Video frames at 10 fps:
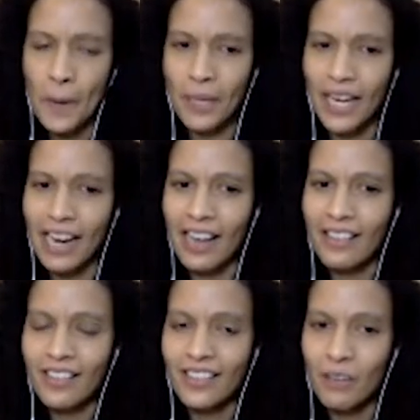and I
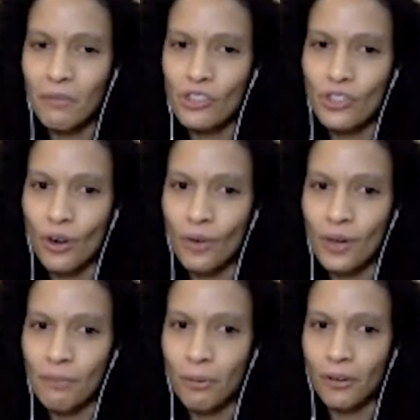think that was so
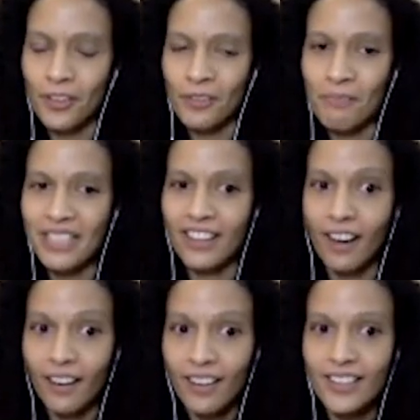important
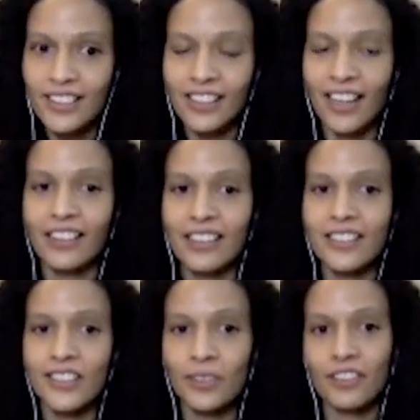because like
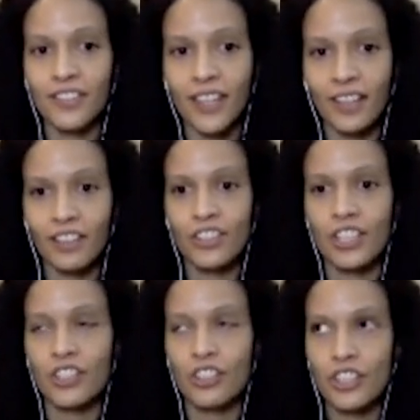this sort of knowledge
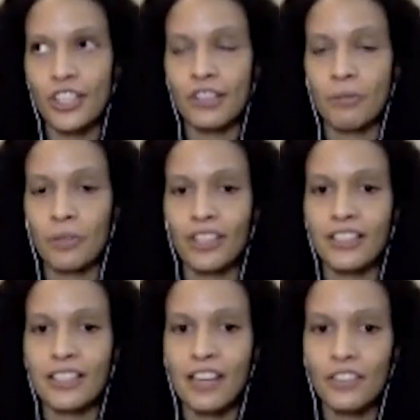and tertiary work
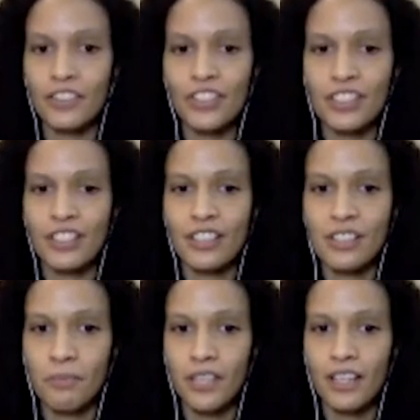is never seen as
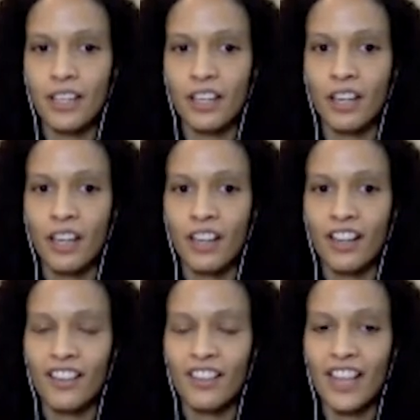something
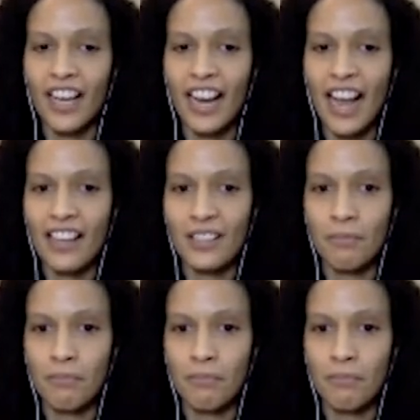that has